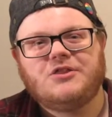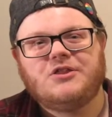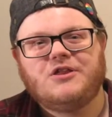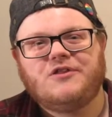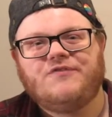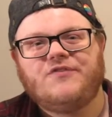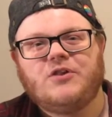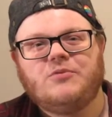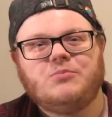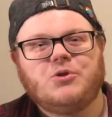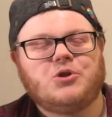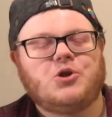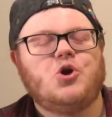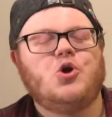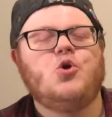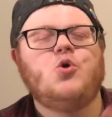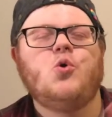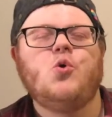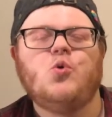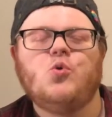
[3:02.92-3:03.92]
this film just
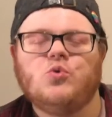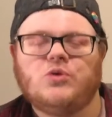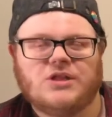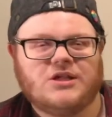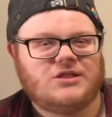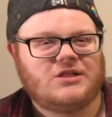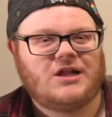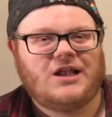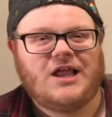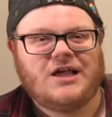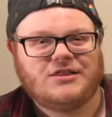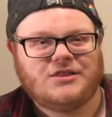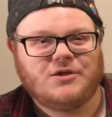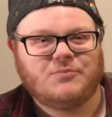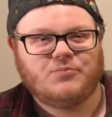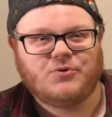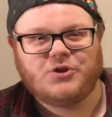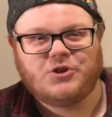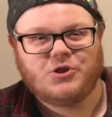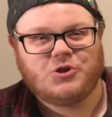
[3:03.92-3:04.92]
oozes
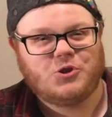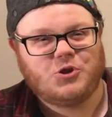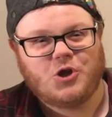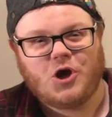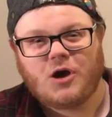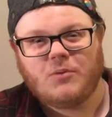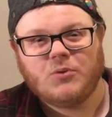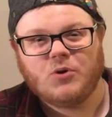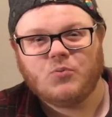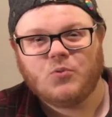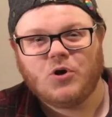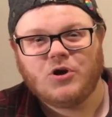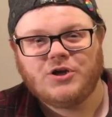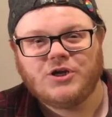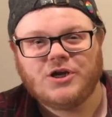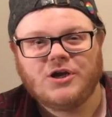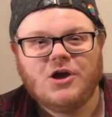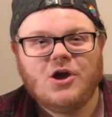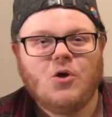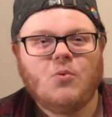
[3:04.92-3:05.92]
classic British charm and
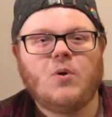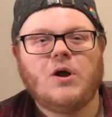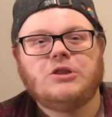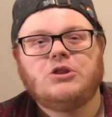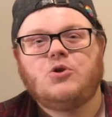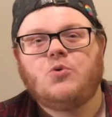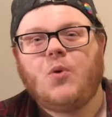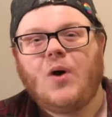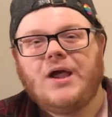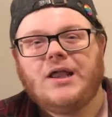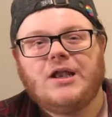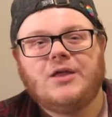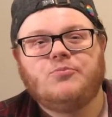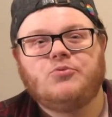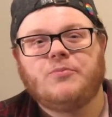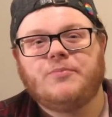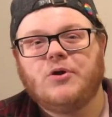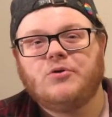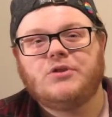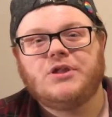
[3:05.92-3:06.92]
wonder whilst quietly
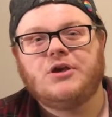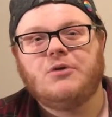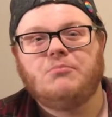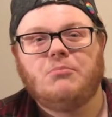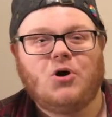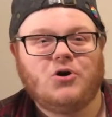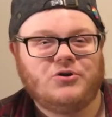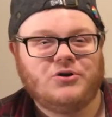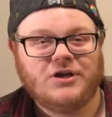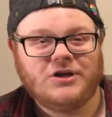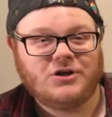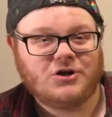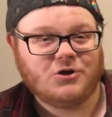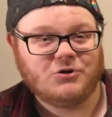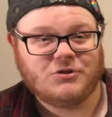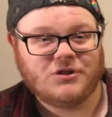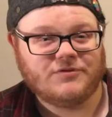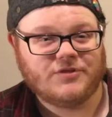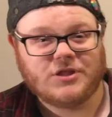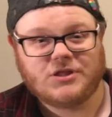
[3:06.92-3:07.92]
promoting a modern
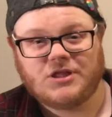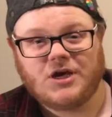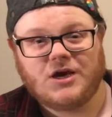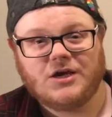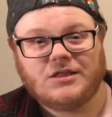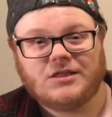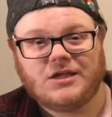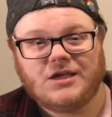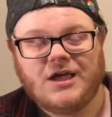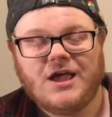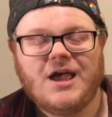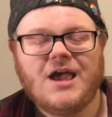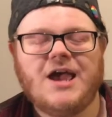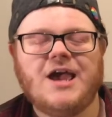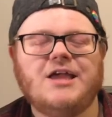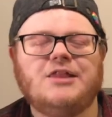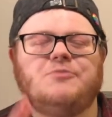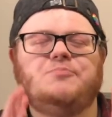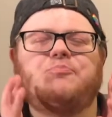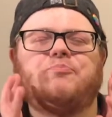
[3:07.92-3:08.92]
inclusive society.
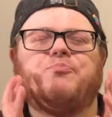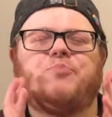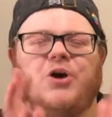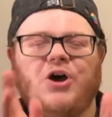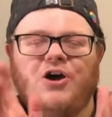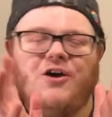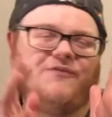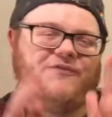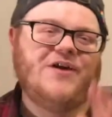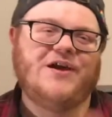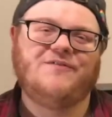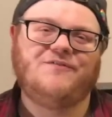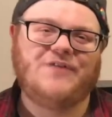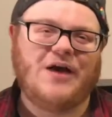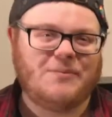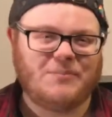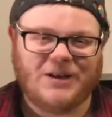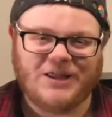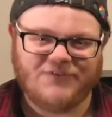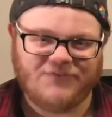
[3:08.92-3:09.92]
It's perfect
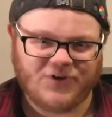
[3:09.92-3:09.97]
family